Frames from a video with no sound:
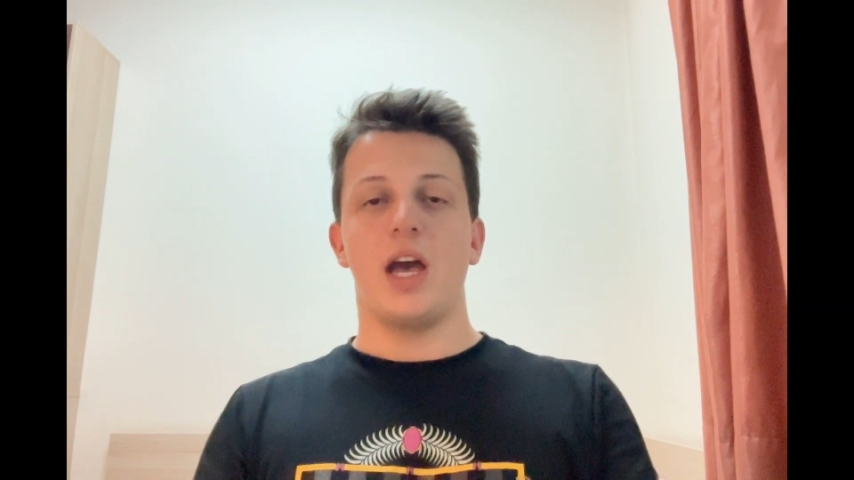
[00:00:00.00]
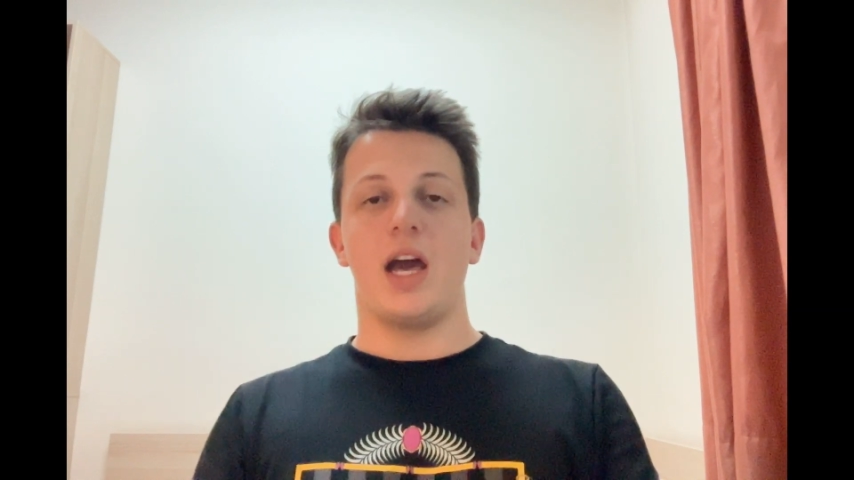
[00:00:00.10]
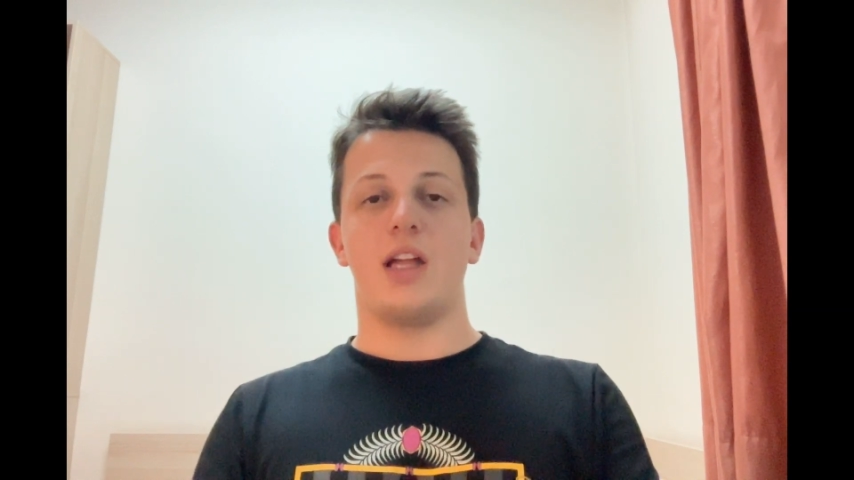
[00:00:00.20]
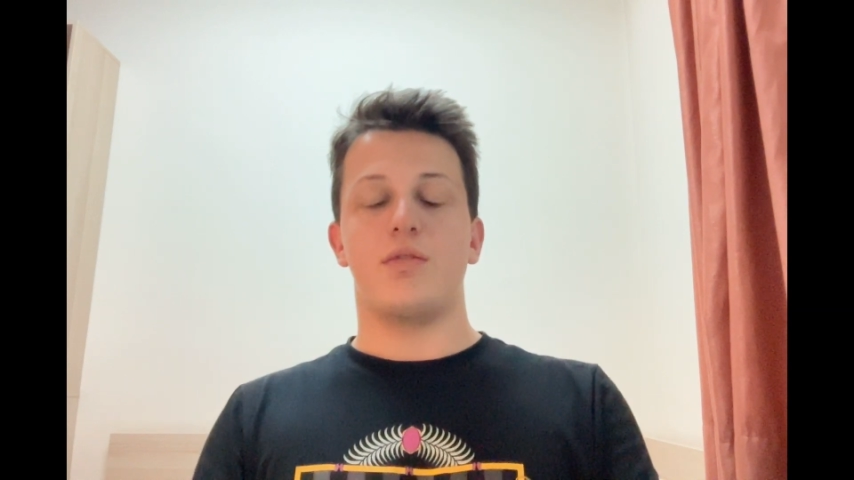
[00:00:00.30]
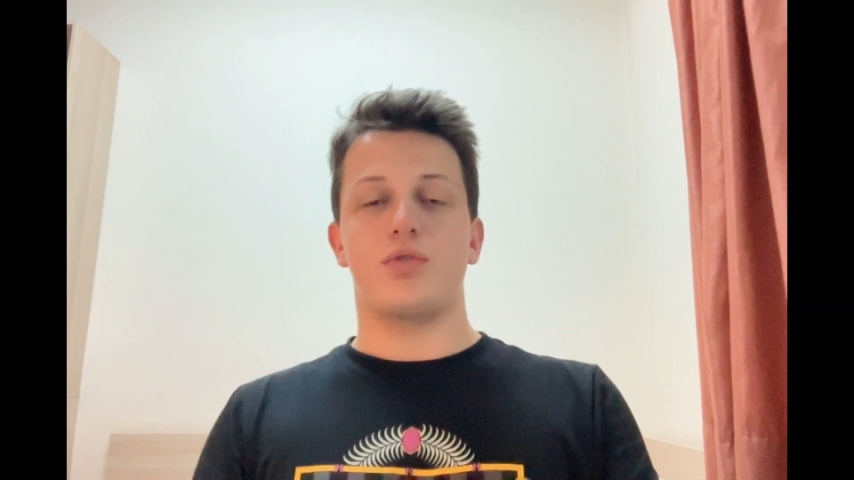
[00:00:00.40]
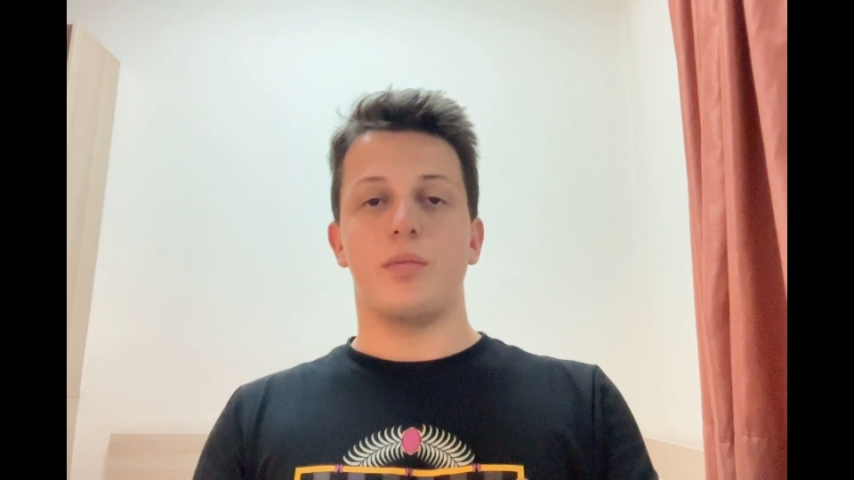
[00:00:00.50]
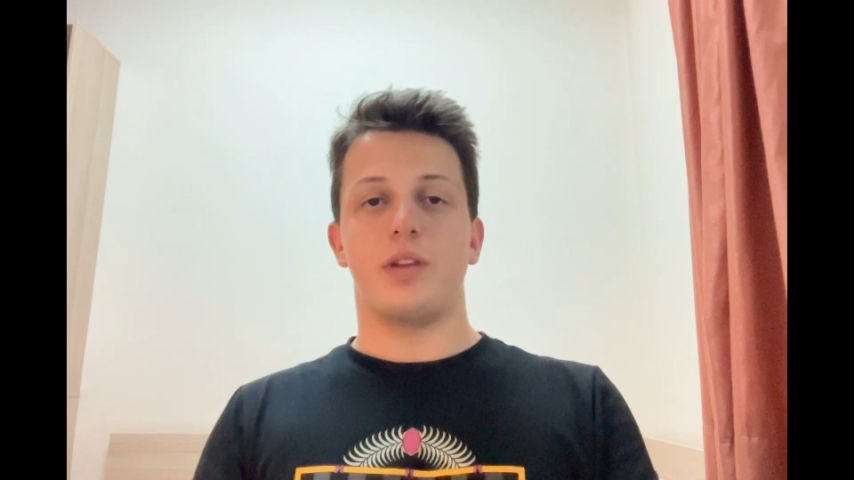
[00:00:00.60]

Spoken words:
and from